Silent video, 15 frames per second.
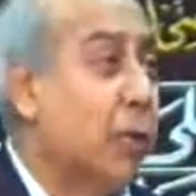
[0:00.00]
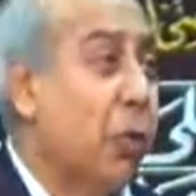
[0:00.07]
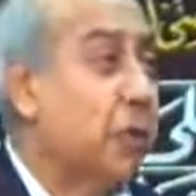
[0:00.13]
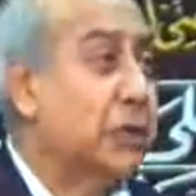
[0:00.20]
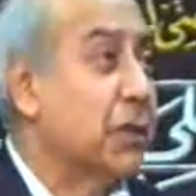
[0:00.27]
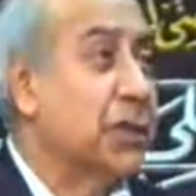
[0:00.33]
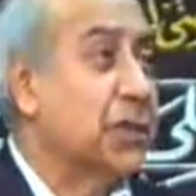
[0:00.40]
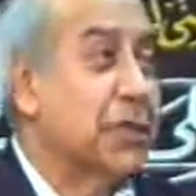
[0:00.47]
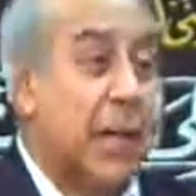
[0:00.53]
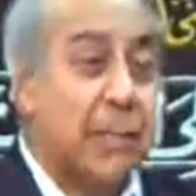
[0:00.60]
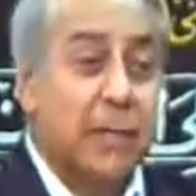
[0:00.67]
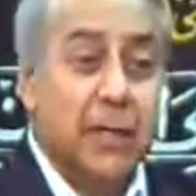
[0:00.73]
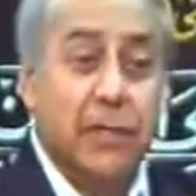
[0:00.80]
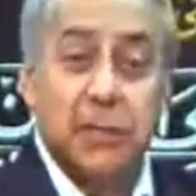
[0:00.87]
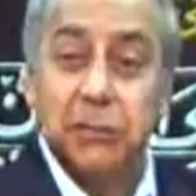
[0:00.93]
What a
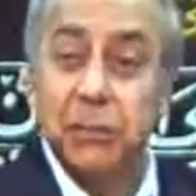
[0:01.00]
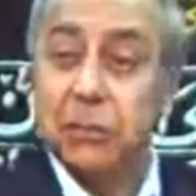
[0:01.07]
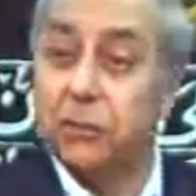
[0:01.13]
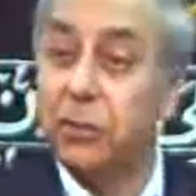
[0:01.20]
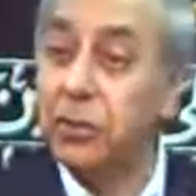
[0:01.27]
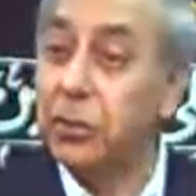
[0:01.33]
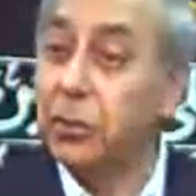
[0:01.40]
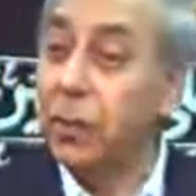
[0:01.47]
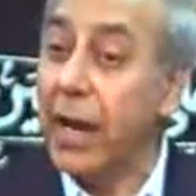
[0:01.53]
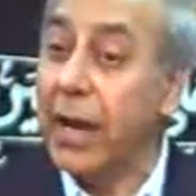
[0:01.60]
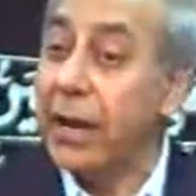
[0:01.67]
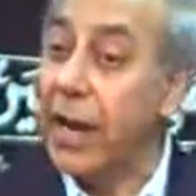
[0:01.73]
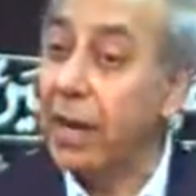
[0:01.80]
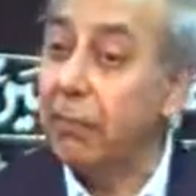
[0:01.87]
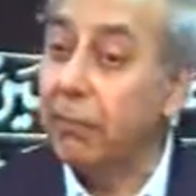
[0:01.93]
resemblance between you
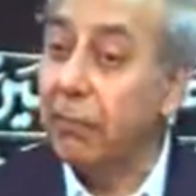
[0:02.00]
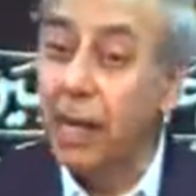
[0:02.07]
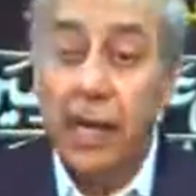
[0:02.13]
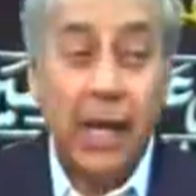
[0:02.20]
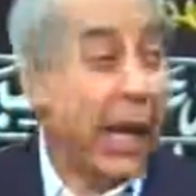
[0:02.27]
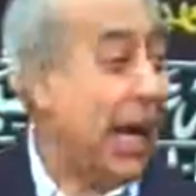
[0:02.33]
and him.